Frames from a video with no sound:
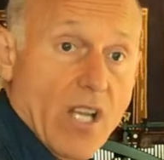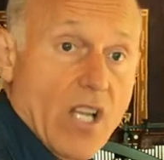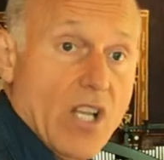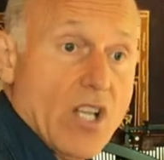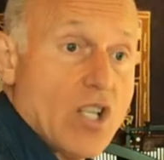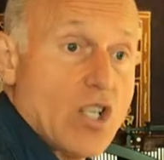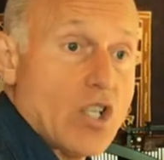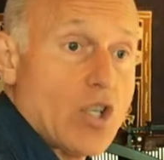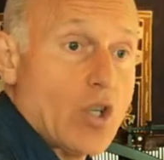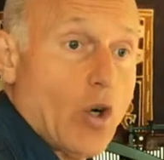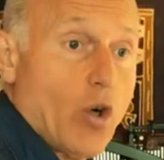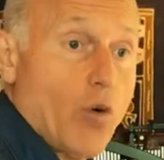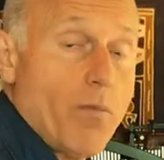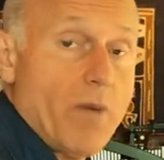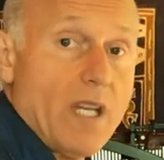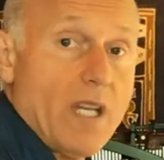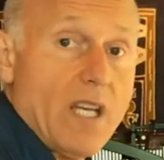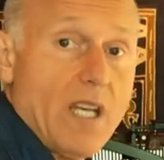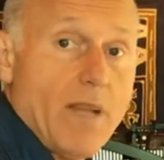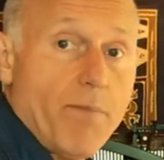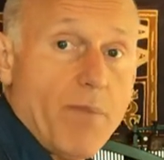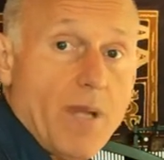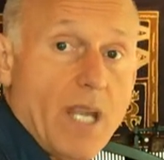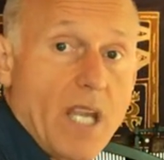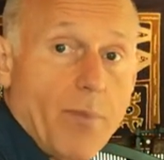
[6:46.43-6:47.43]
So many
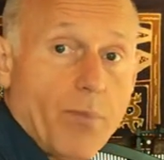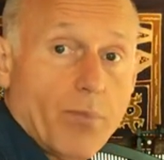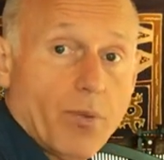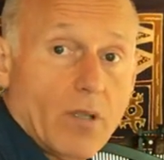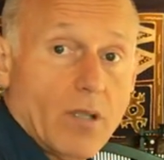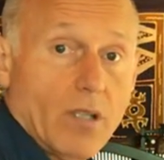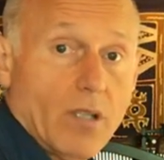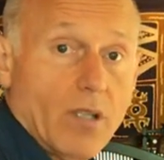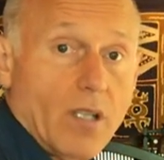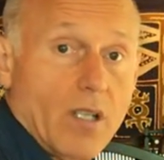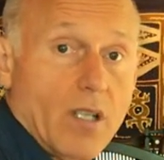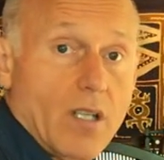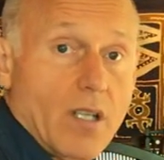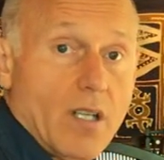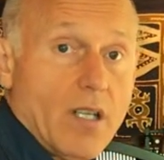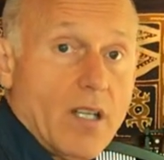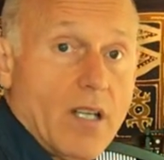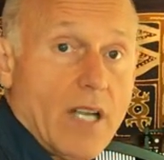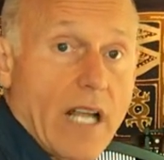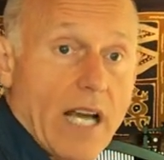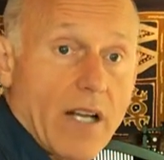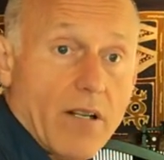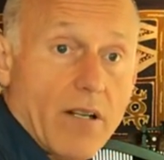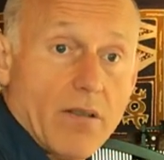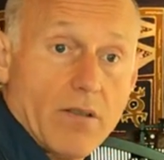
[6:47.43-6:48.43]
people
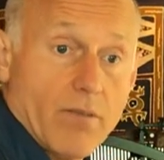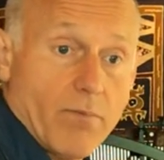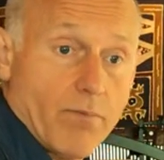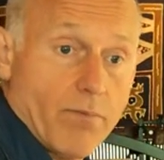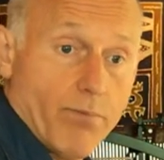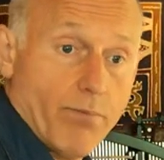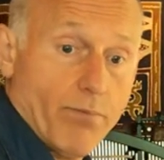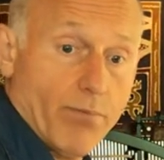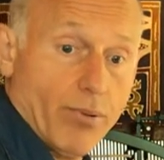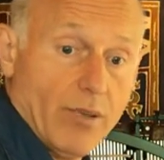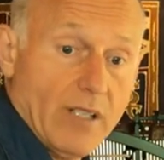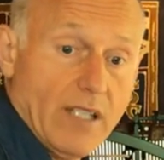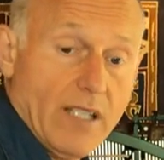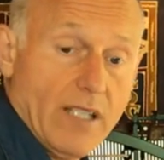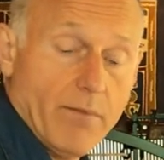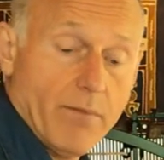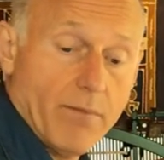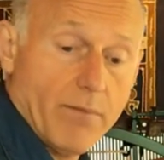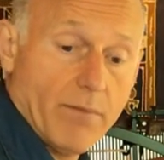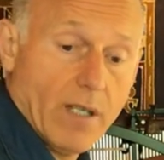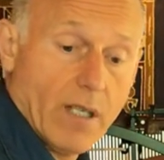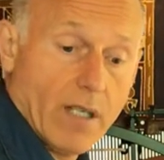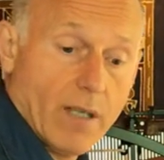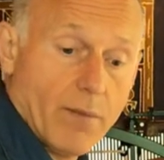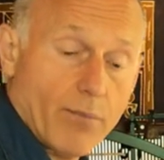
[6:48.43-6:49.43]

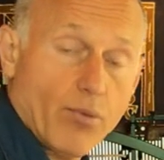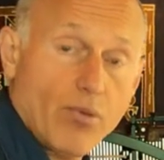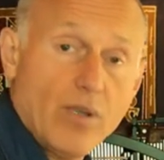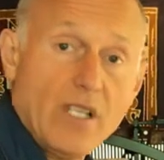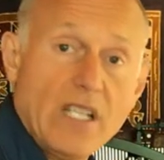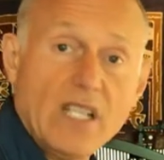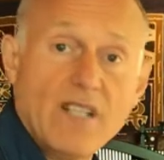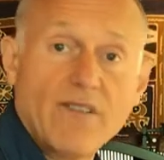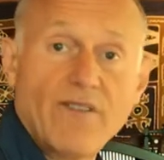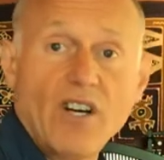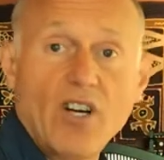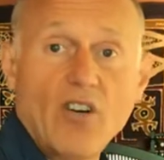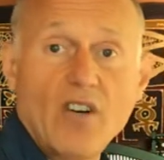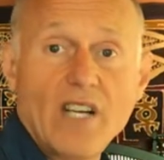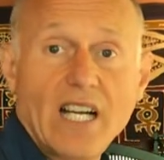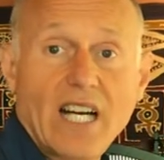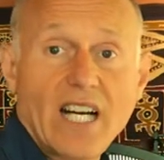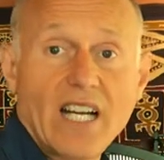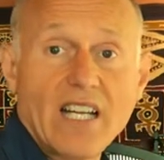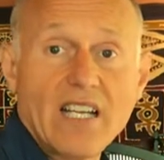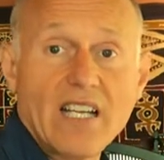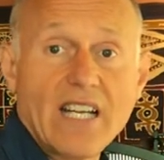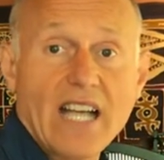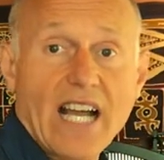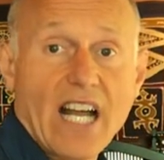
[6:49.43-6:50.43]
breathe very
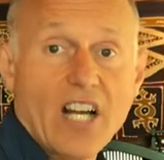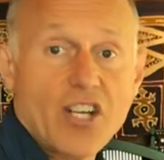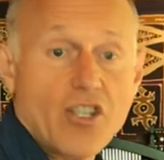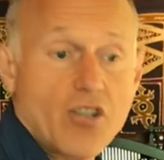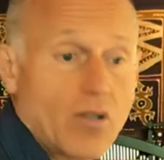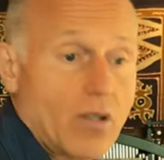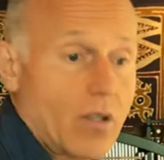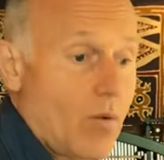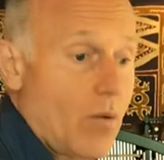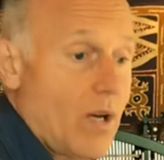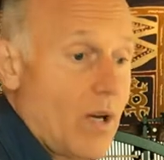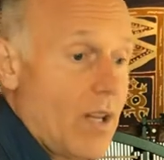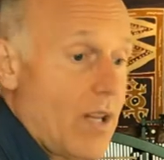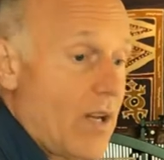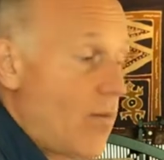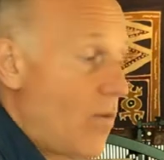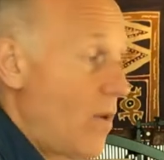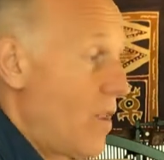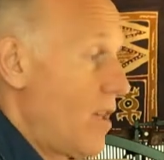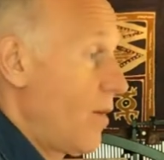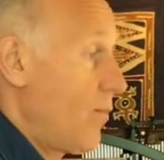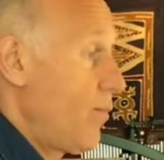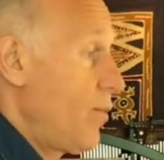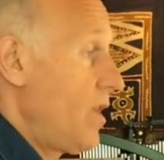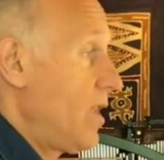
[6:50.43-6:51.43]
unnatural, where when
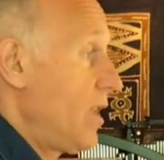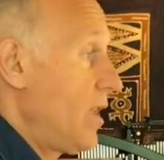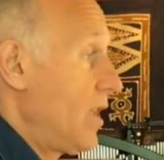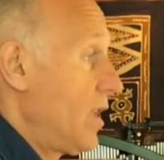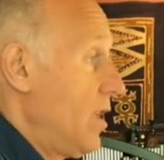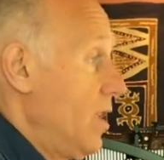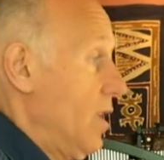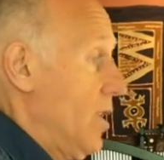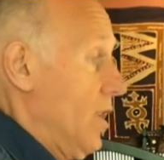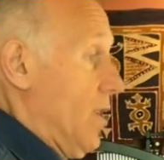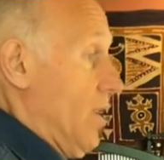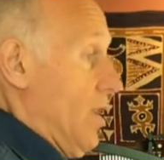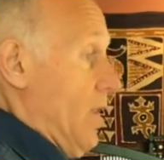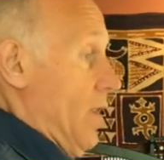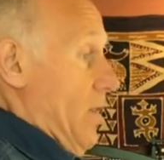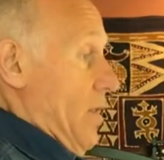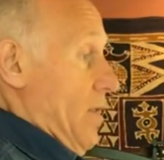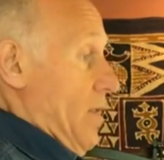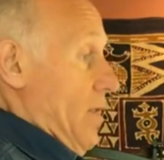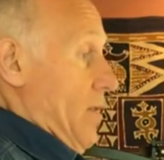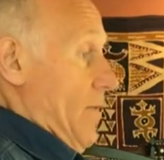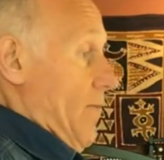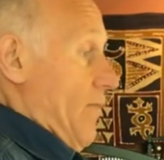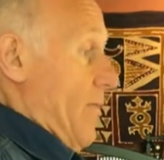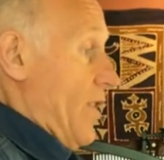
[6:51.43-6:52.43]
they're breathing in,
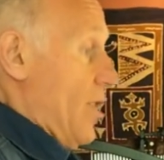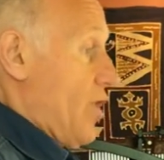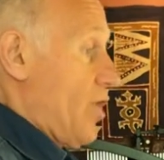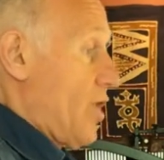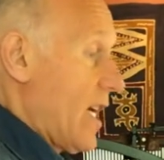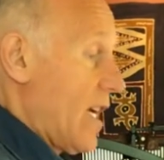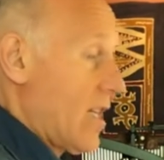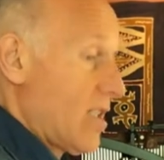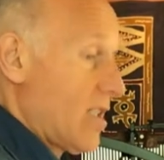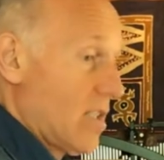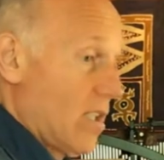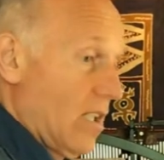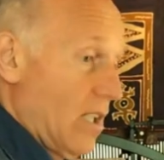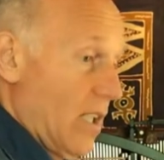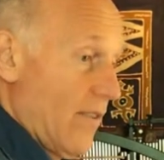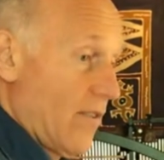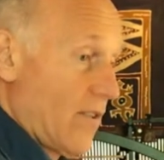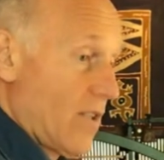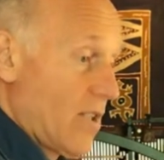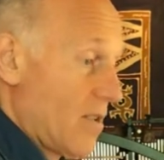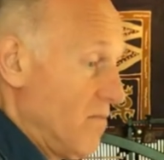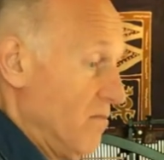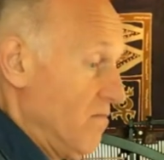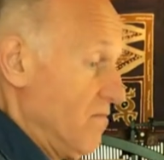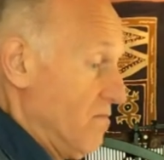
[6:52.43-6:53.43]
the chest
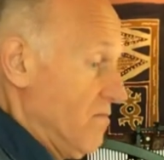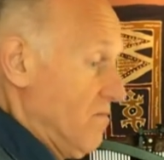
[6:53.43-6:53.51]
lifts,